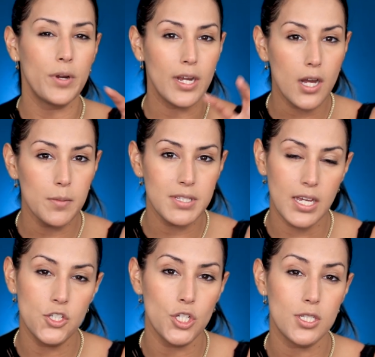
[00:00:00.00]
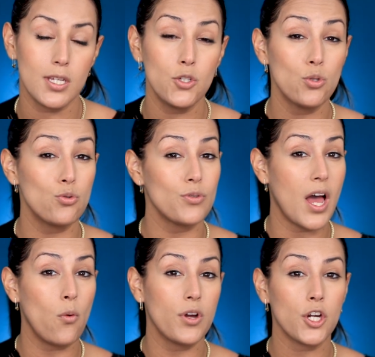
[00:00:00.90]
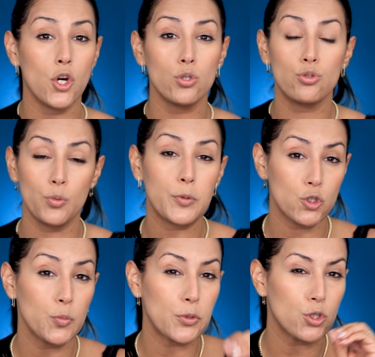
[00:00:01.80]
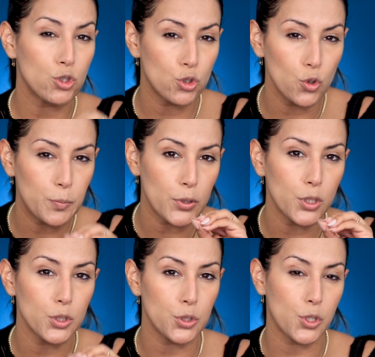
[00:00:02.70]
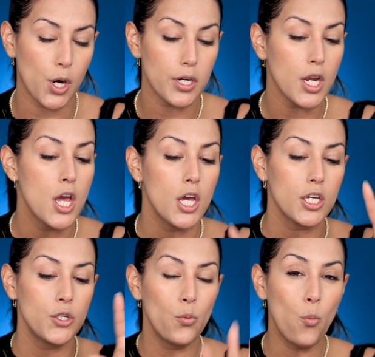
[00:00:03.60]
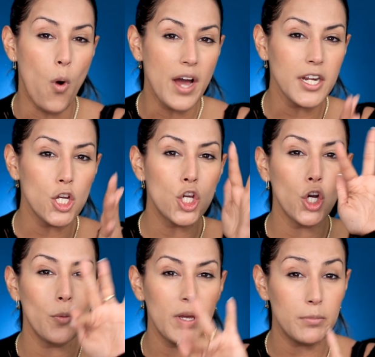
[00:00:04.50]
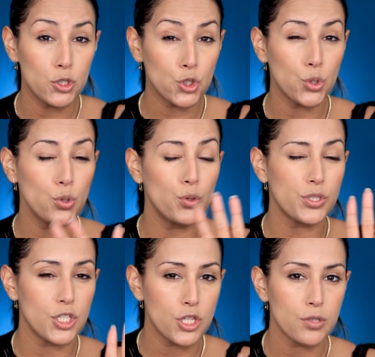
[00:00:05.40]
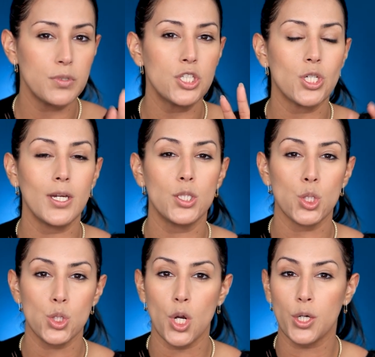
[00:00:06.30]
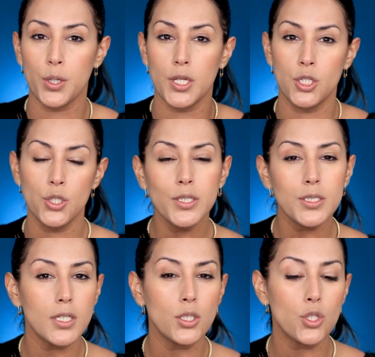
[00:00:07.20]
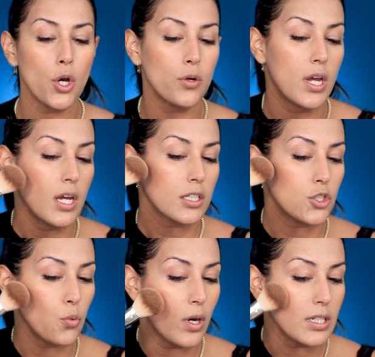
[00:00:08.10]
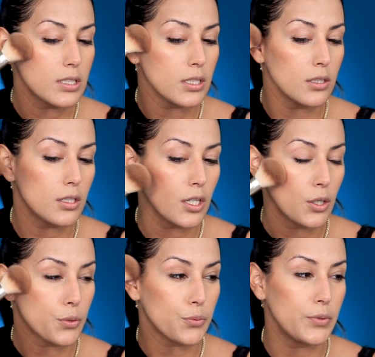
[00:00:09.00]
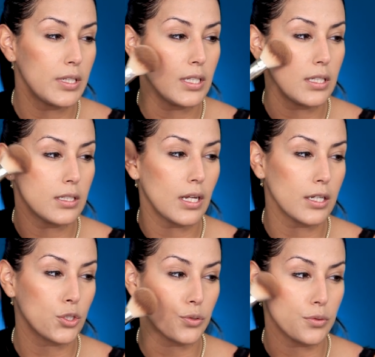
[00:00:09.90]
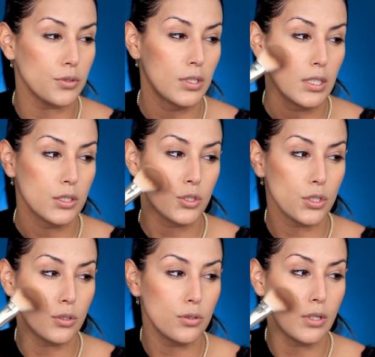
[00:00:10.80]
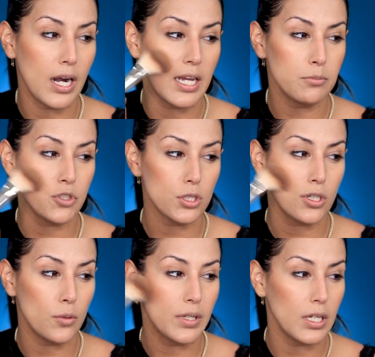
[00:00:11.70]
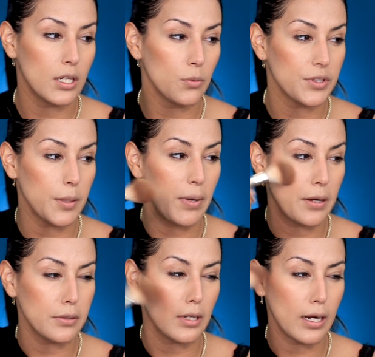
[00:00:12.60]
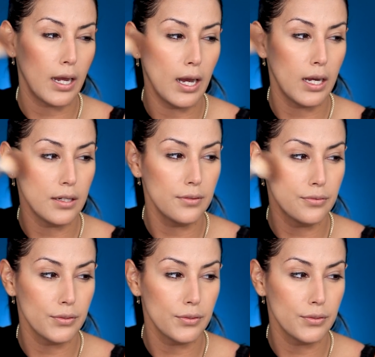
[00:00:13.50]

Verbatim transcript: when it comes to aging skin, you do not wanna go super, super, super dark. You wanna go maybe two to three shades darker than your skin tone because you want it to look really natural. So I'm just going in with a powder that I have.